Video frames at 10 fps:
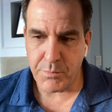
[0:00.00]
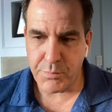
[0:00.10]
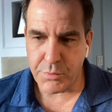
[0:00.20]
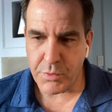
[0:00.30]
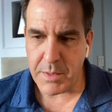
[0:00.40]

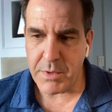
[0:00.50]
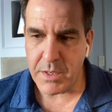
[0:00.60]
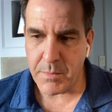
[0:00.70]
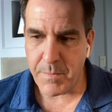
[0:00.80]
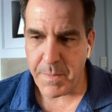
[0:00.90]

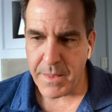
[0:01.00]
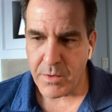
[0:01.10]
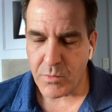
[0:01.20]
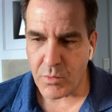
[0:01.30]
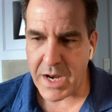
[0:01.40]
premium
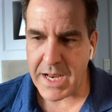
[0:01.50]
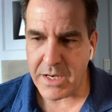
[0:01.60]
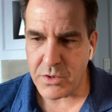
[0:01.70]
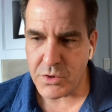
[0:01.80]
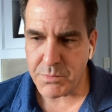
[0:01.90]

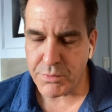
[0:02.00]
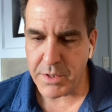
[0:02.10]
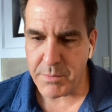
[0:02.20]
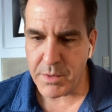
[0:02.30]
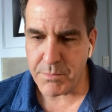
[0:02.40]
range,
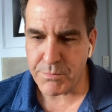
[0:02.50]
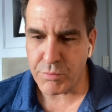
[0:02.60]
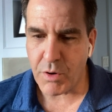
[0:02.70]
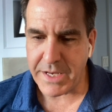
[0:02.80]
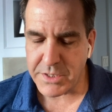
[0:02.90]
premium
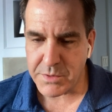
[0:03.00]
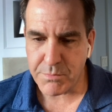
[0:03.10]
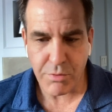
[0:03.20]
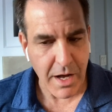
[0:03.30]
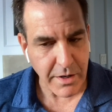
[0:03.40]
priced
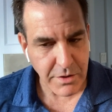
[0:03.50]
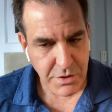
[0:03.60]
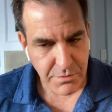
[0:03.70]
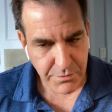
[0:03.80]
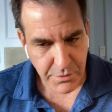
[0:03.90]

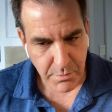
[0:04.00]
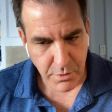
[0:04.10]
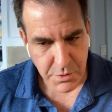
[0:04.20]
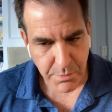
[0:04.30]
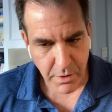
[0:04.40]
products for the
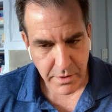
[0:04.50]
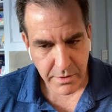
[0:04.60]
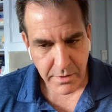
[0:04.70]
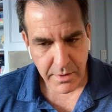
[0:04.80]
most part,